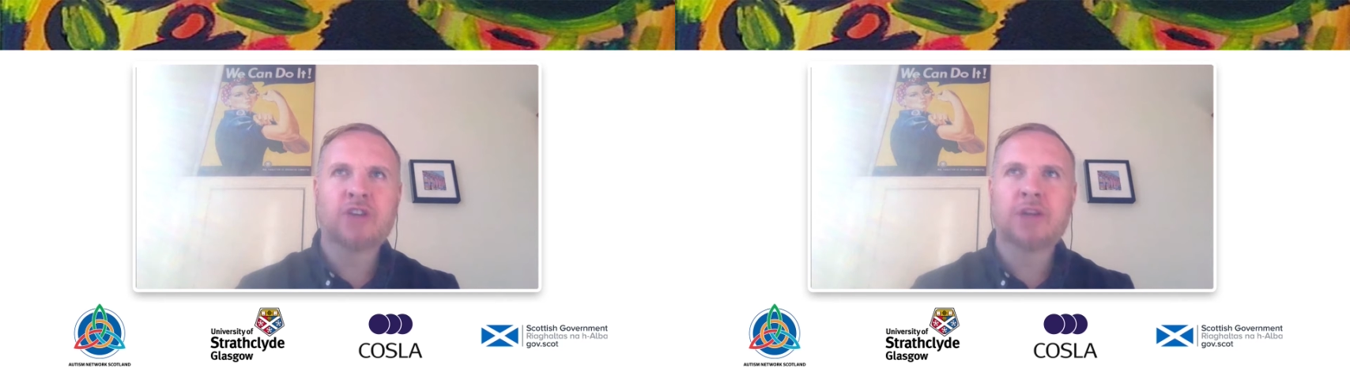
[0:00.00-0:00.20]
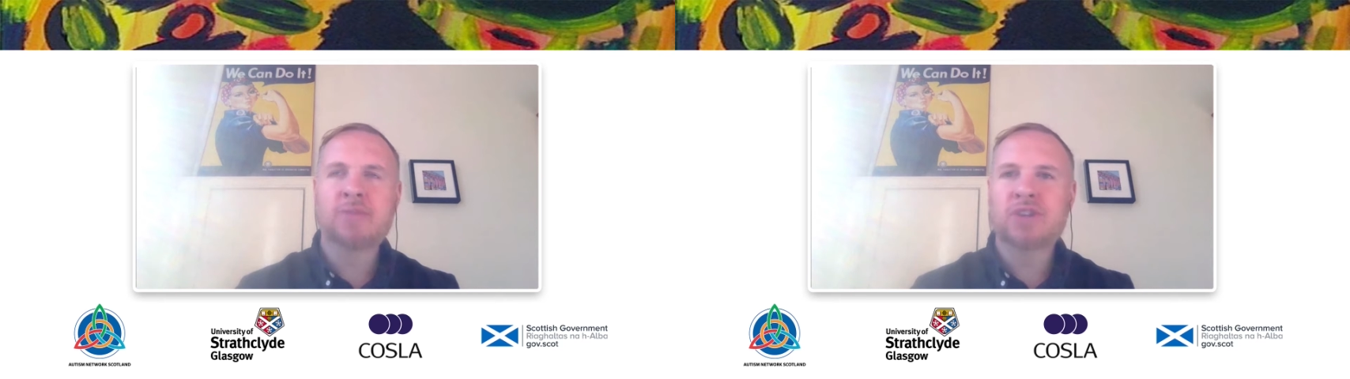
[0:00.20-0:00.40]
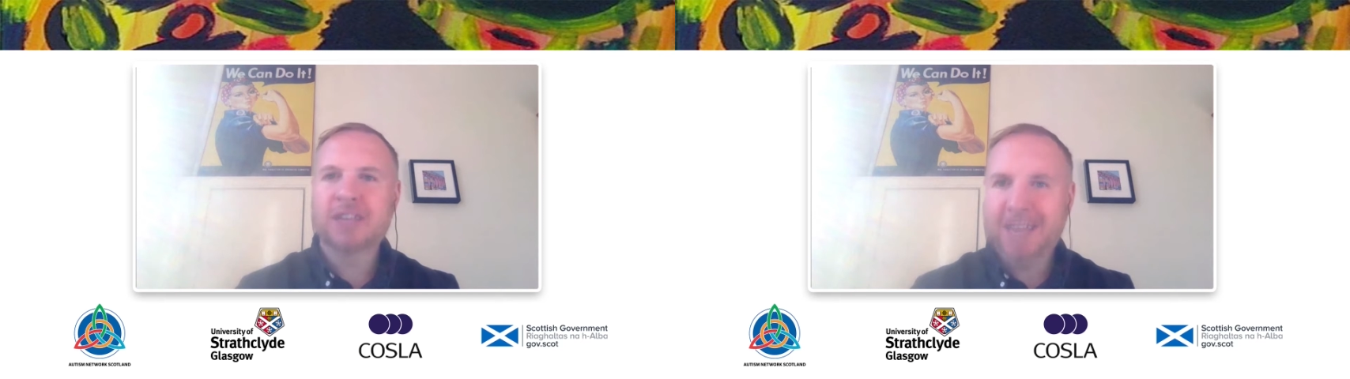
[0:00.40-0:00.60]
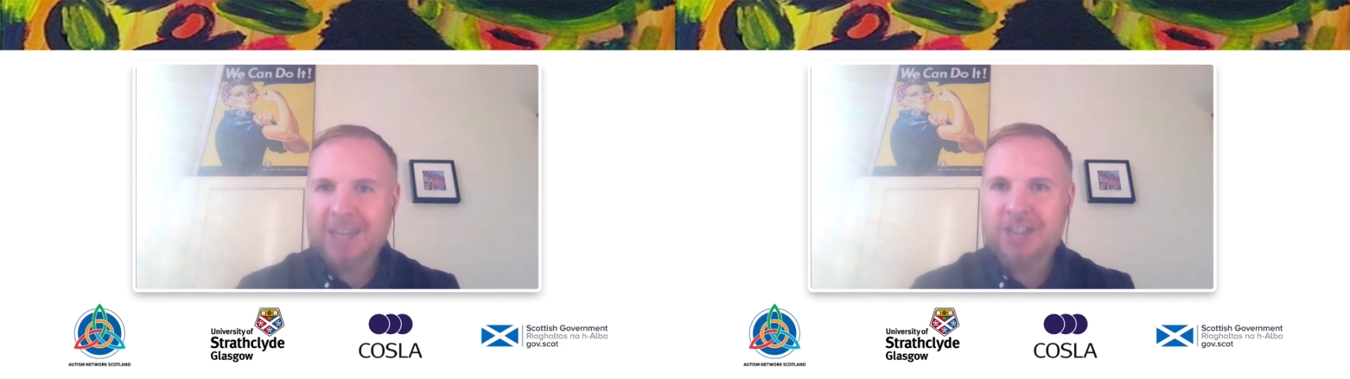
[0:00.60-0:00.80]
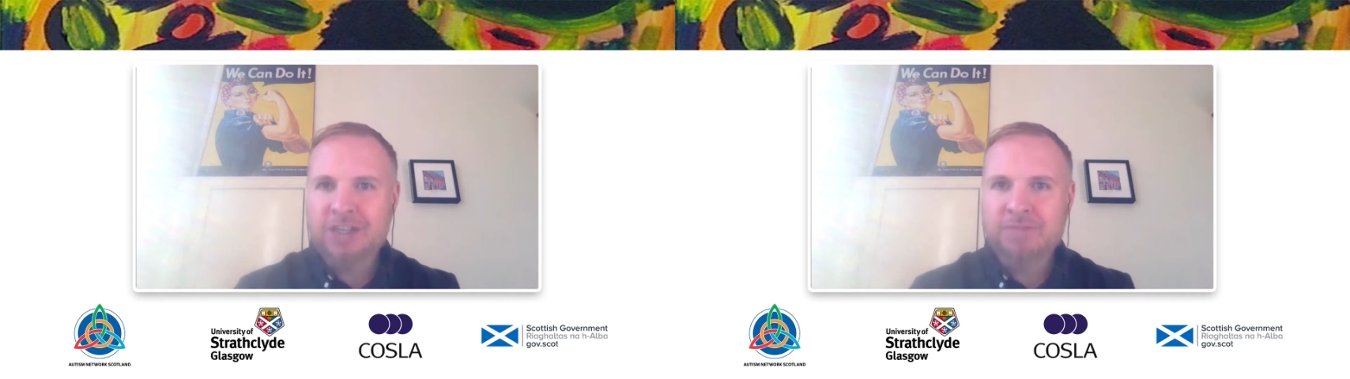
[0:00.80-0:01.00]
of
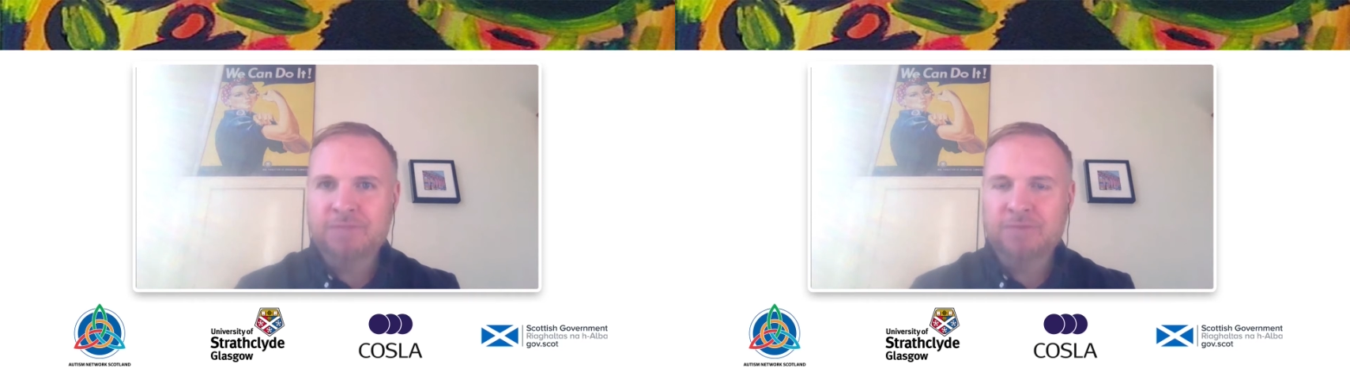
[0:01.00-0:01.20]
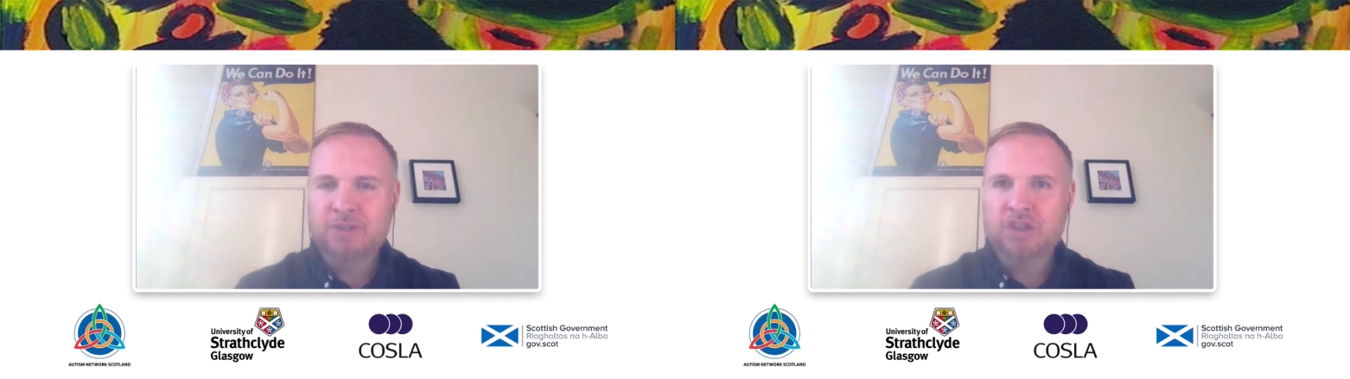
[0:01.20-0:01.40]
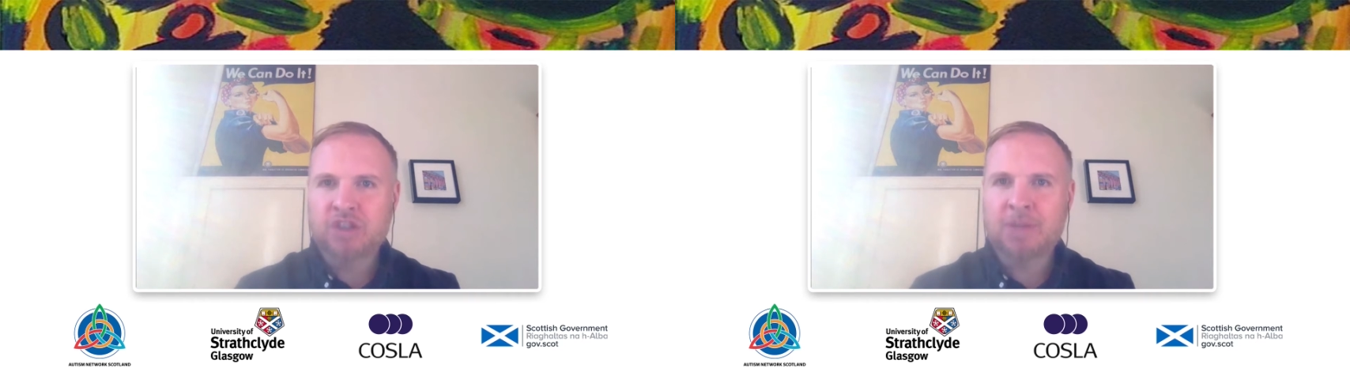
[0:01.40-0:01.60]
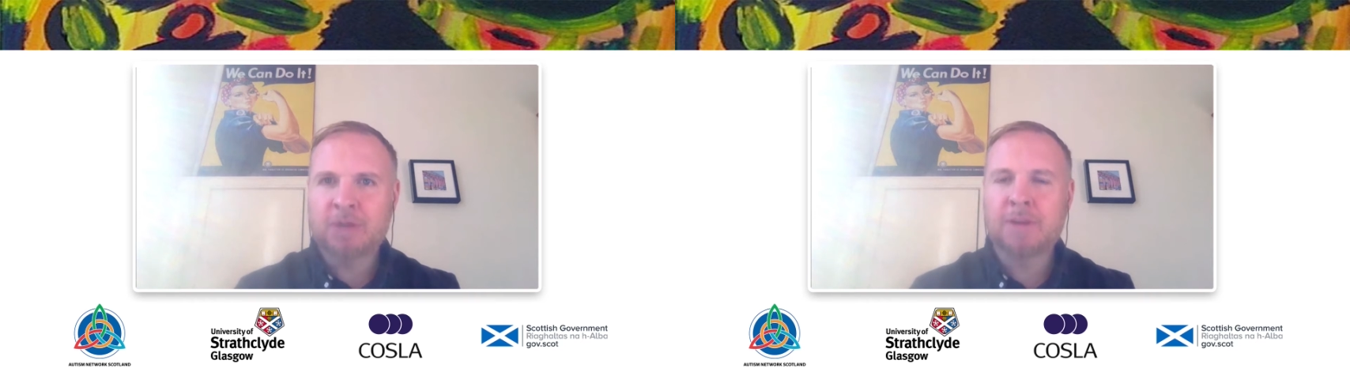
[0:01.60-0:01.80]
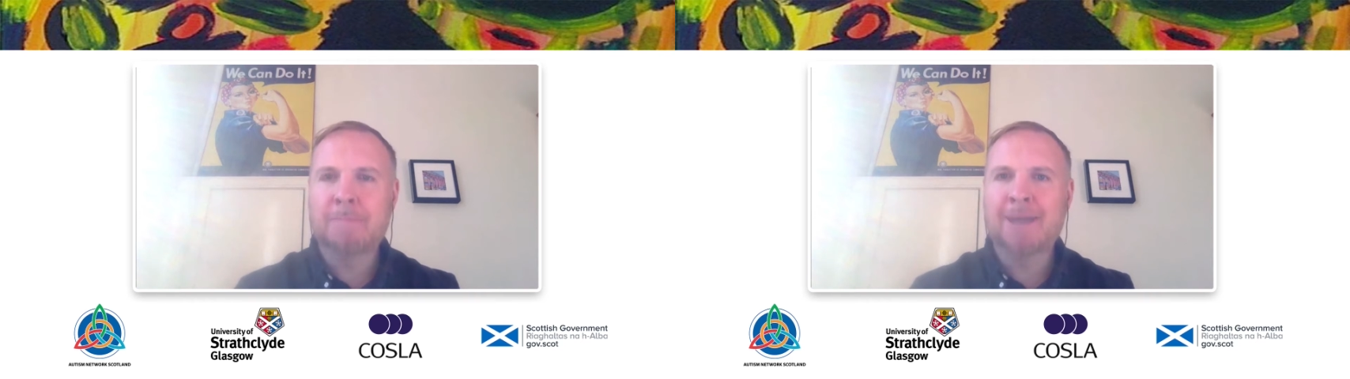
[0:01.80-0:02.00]
communication to
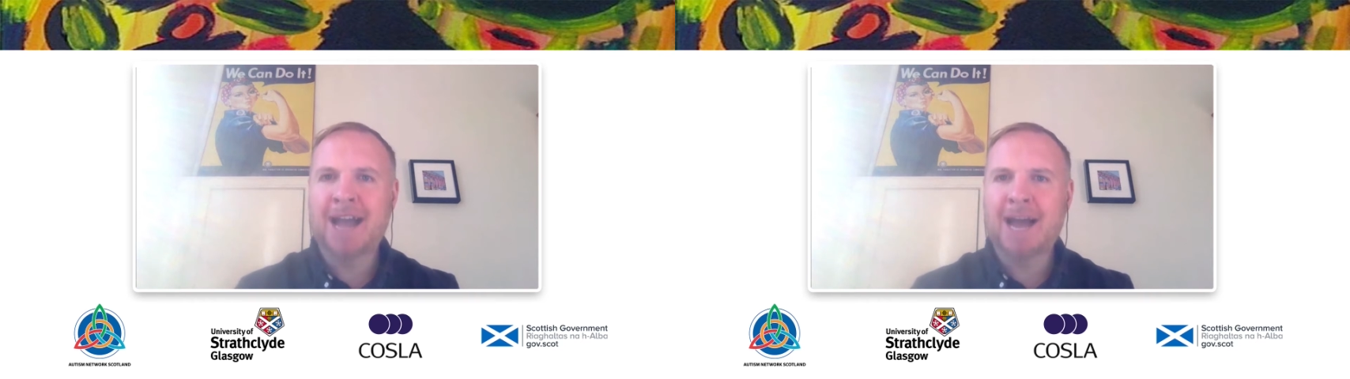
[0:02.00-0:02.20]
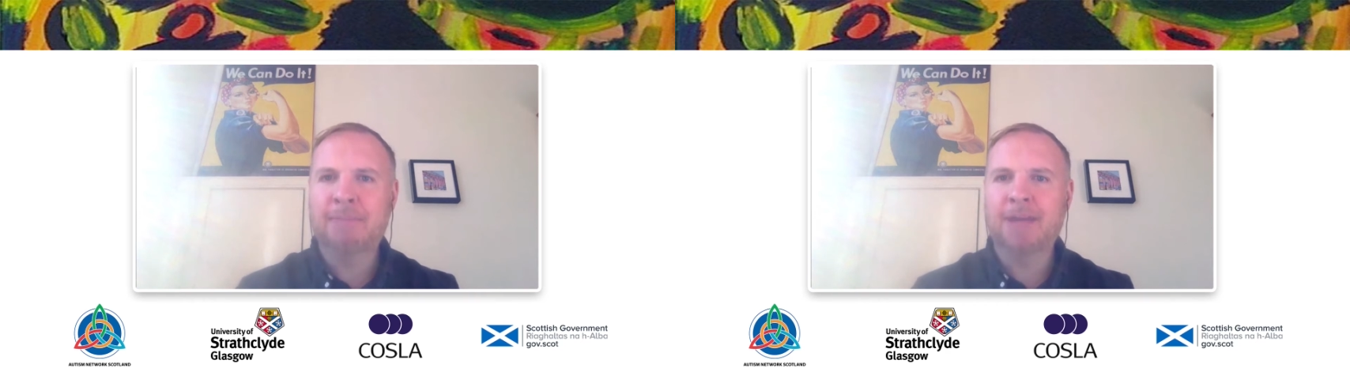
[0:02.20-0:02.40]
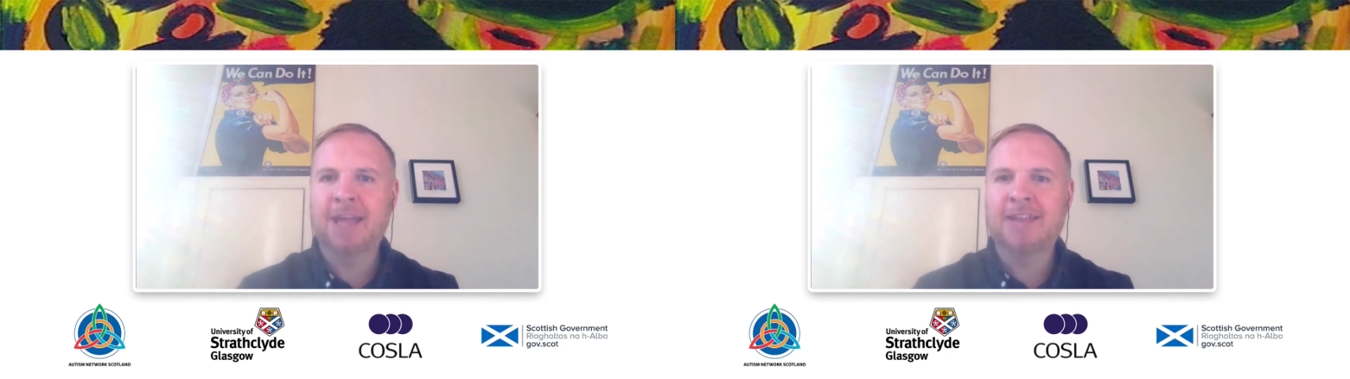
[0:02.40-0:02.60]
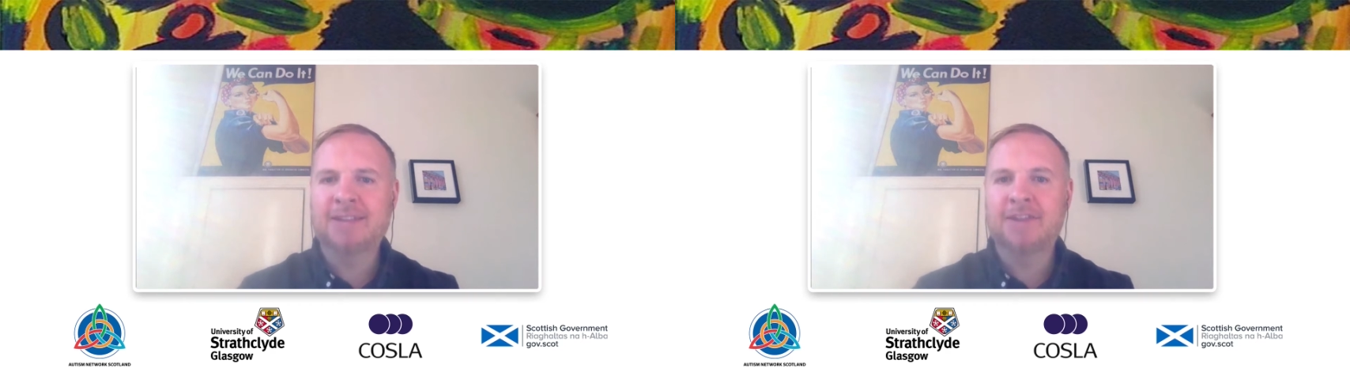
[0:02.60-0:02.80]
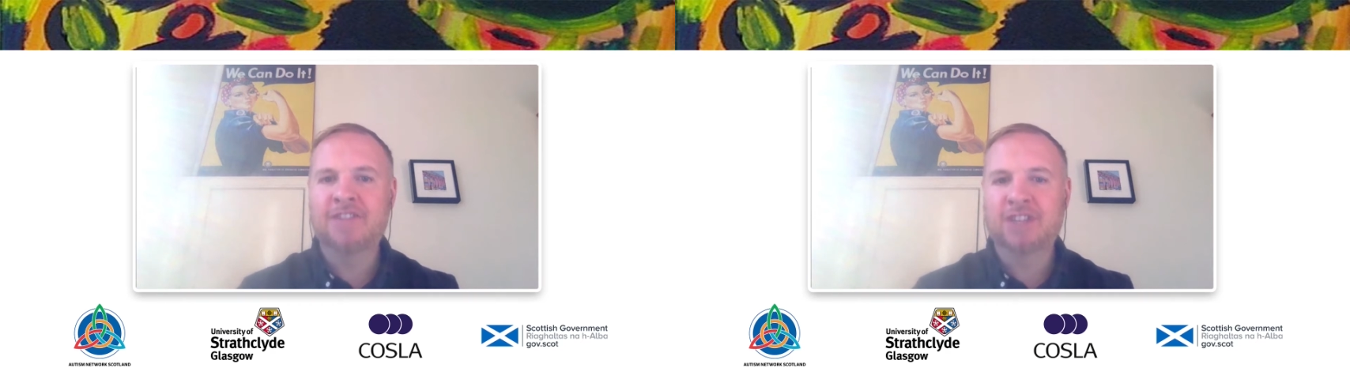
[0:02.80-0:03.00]
be able to map
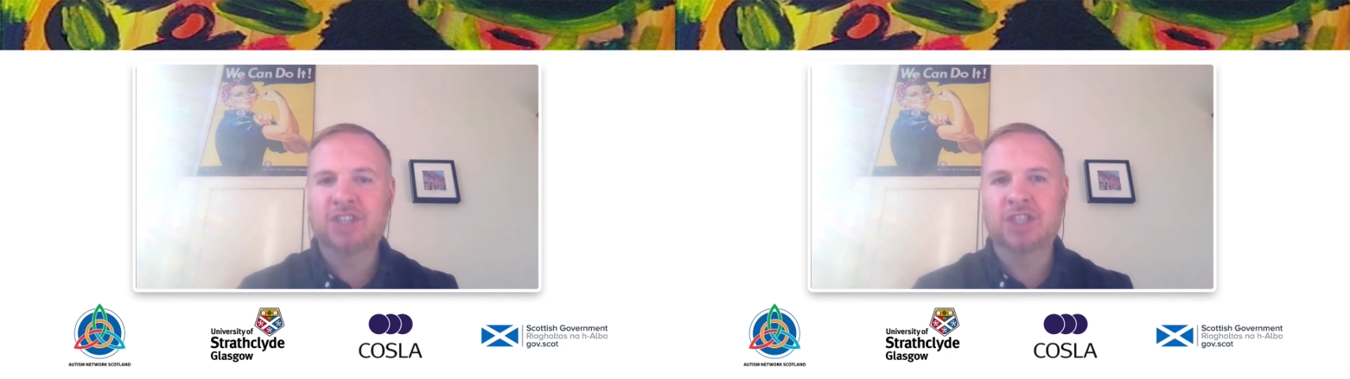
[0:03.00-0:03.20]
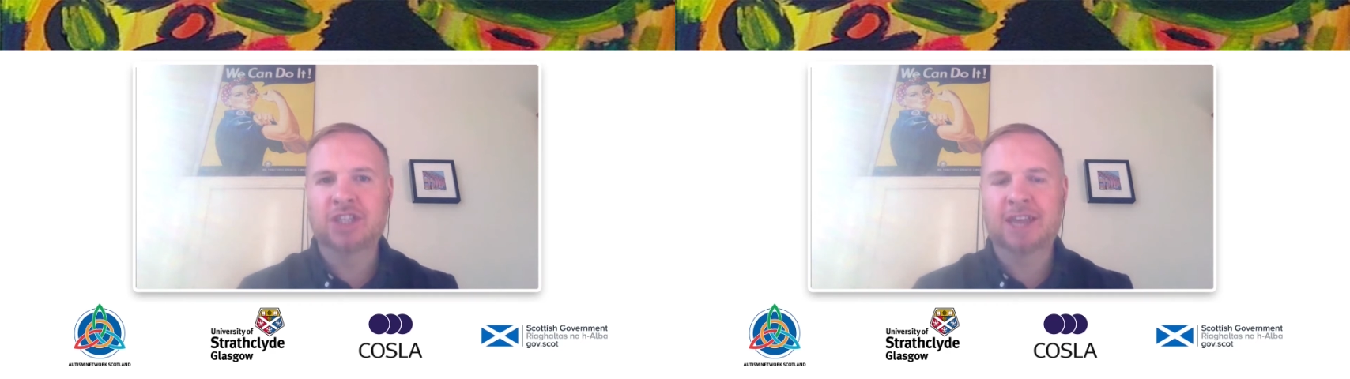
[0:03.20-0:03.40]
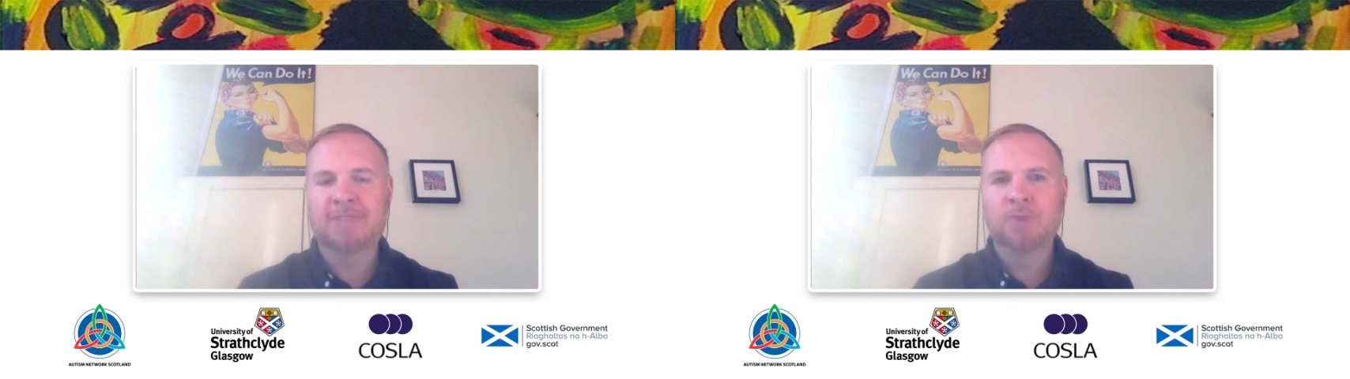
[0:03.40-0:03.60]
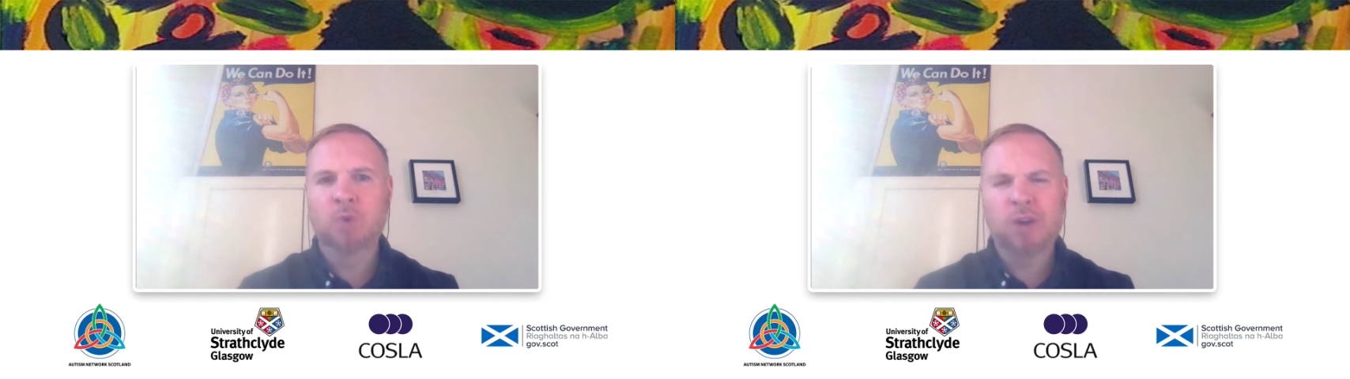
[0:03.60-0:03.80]
individually